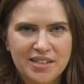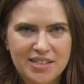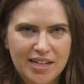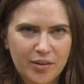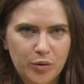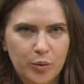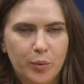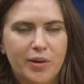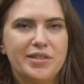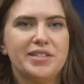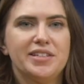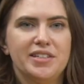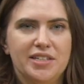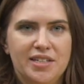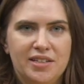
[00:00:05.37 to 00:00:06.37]
data with
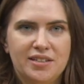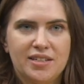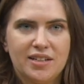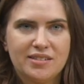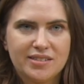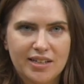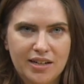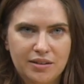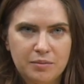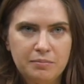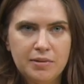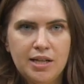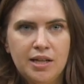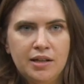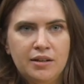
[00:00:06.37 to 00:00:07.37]
statistics like the
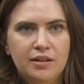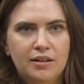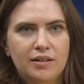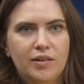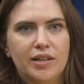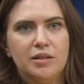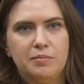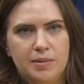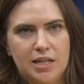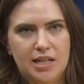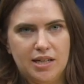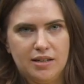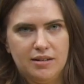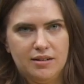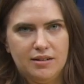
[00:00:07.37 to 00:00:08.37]
mean and the
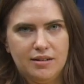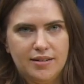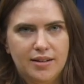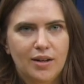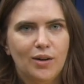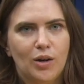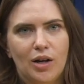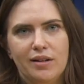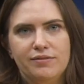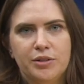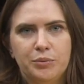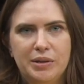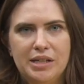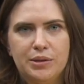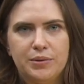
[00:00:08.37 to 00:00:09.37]
median.
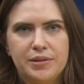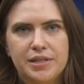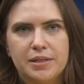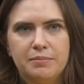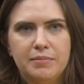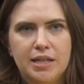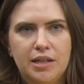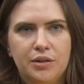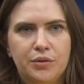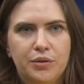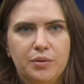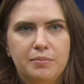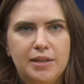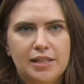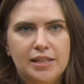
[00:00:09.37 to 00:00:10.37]
Often we use the mean or the
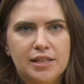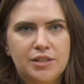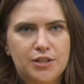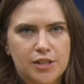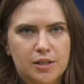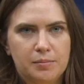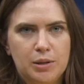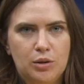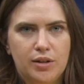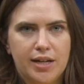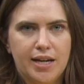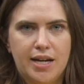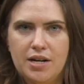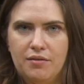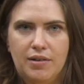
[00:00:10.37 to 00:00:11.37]
median to
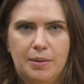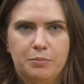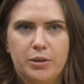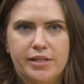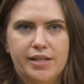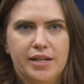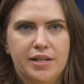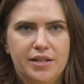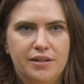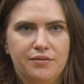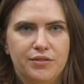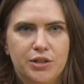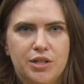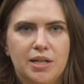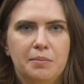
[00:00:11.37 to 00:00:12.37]
communicate a representative
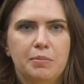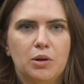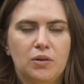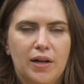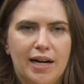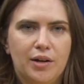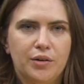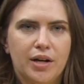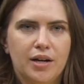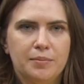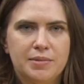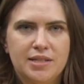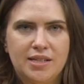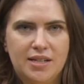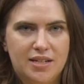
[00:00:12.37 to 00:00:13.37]
or typical outcome
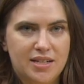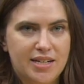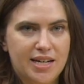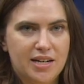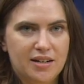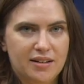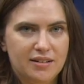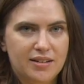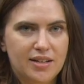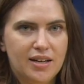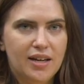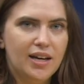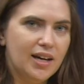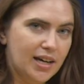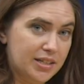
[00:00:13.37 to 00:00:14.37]
seen in data,
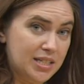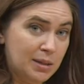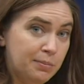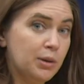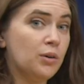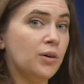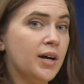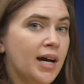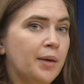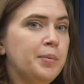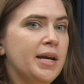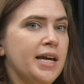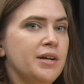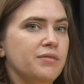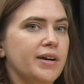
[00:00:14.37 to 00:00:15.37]
a typical
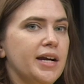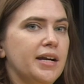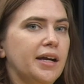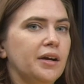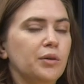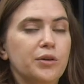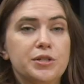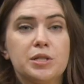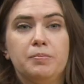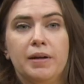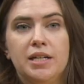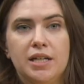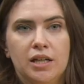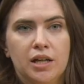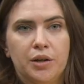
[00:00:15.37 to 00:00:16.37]
cupcake rating or
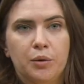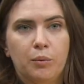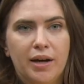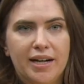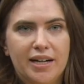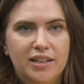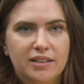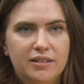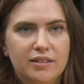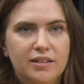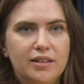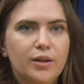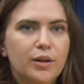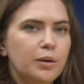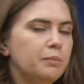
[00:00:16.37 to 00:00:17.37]
spending on a wedding.
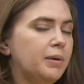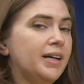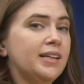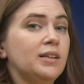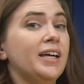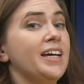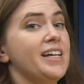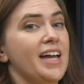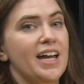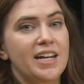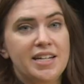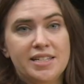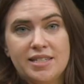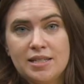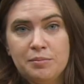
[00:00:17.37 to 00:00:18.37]
But like
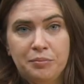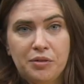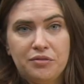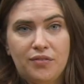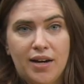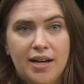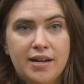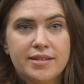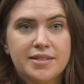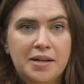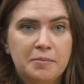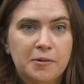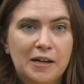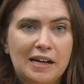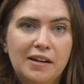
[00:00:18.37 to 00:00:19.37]
any simplifying
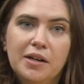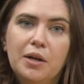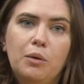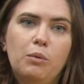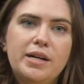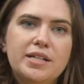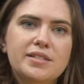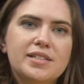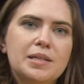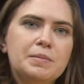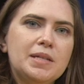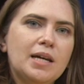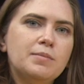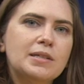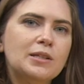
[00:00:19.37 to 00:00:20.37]
summary, we can
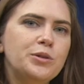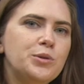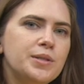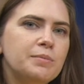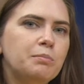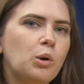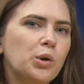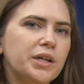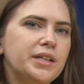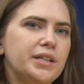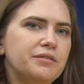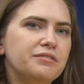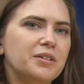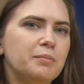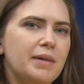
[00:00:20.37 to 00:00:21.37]
sometimes lose important
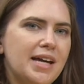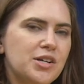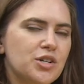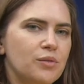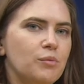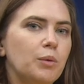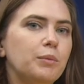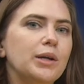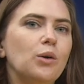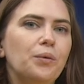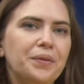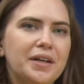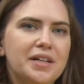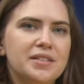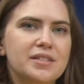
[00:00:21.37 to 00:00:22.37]
information when we
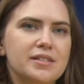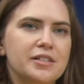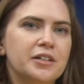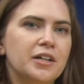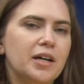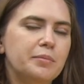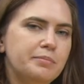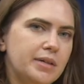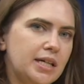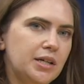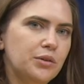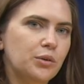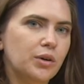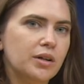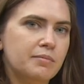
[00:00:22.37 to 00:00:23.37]
only consider a
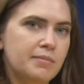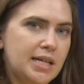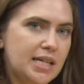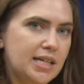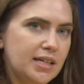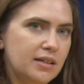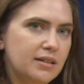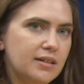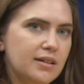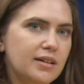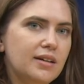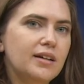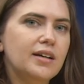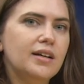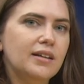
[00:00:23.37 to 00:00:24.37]
mean or a median.
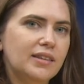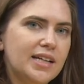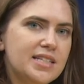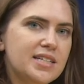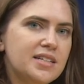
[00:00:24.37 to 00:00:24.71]
Let's